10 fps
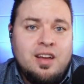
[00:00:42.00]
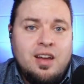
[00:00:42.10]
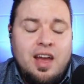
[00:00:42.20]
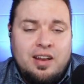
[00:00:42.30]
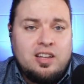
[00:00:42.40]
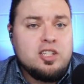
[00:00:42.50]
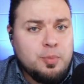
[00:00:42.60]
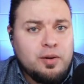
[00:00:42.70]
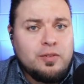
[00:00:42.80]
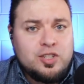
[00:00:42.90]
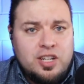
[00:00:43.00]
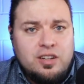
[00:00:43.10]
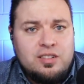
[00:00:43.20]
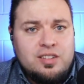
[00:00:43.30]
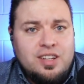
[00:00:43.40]
And Lynchburg,
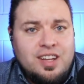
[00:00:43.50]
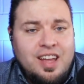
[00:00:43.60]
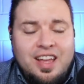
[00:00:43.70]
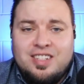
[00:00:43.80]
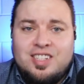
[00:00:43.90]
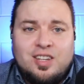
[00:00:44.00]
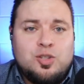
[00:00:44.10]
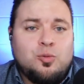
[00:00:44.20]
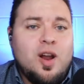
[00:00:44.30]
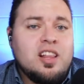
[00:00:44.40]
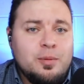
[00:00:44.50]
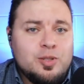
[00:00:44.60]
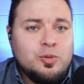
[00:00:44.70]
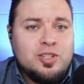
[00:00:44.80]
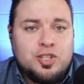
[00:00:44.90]
Virginia is directly
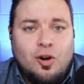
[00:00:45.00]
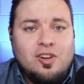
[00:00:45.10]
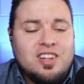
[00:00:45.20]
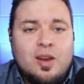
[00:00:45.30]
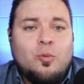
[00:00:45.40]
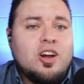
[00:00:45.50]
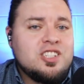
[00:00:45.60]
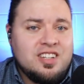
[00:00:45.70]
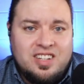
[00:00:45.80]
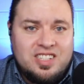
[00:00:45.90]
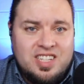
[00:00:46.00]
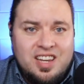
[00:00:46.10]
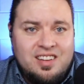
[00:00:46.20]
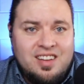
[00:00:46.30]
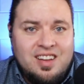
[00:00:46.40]
between Charlotte and Washington,
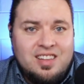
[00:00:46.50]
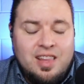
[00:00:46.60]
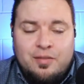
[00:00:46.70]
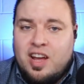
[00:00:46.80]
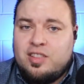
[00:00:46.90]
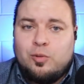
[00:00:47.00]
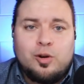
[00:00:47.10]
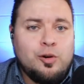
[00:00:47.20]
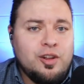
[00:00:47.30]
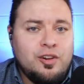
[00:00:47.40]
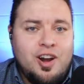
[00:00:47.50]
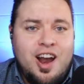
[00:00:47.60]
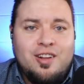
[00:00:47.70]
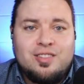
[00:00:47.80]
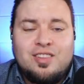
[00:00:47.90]
D.C. They've got the recruiting
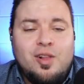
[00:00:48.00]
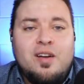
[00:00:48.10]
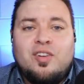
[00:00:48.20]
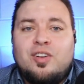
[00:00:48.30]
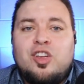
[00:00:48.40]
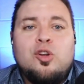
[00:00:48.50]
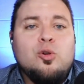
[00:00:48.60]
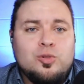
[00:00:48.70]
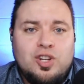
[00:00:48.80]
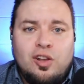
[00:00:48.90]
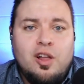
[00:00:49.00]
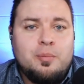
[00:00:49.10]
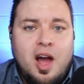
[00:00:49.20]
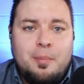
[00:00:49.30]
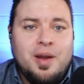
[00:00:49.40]
ground, they'll have a huge
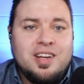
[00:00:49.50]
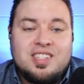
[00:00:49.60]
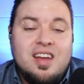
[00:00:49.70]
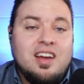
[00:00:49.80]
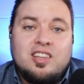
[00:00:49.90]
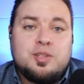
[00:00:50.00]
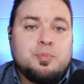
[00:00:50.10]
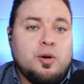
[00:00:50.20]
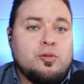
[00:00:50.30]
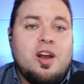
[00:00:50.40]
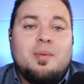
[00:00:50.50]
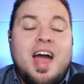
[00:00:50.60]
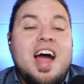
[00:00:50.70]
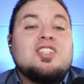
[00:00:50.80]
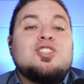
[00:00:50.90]
alumni base, and this program
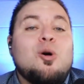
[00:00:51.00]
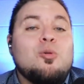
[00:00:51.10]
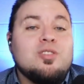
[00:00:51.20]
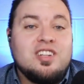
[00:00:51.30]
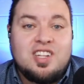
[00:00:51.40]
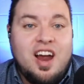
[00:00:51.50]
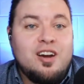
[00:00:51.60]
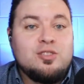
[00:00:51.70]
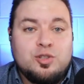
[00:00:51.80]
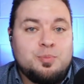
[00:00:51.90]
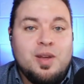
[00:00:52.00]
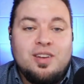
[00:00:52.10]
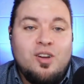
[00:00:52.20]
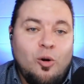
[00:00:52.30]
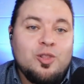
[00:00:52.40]
has shown the desire to
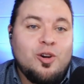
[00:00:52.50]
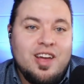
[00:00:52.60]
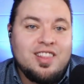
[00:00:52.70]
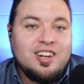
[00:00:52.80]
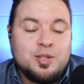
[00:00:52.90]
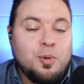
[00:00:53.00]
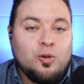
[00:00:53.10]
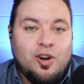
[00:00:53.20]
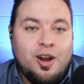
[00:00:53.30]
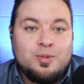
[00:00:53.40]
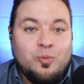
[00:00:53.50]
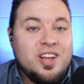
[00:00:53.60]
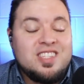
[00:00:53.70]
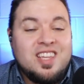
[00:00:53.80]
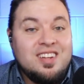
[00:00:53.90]
spend on their athletics programs in
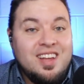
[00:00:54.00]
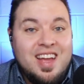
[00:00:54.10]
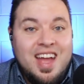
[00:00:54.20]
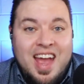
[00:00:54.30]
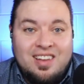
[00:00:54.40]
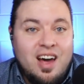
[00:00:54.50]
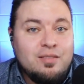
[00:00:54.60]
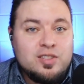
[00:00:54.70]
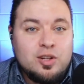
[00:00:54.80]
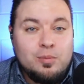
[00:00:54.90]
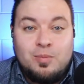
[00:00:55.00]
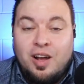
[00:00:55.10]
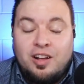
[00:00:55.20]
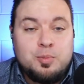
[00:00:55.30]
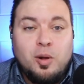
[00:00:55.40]
ways that a lot of
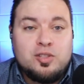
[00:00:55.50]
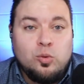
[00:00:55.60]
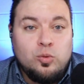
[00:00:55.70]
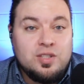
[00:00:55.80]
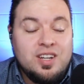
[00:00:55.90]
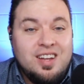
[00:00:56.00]
uh, small schools,